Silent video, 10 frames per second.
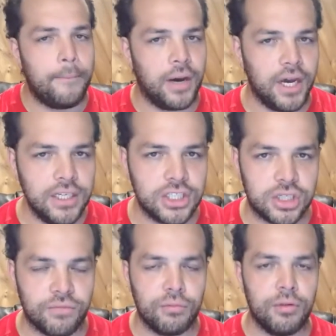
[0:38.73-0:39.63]
partnership
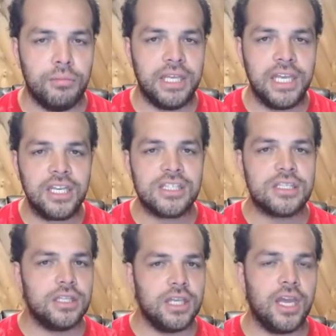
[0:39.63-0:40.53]
from the beginning to
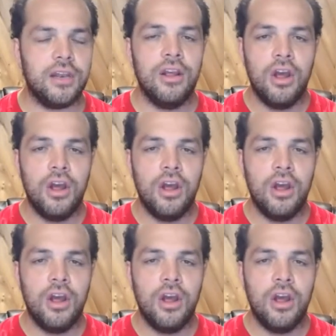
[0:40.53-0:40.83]
the end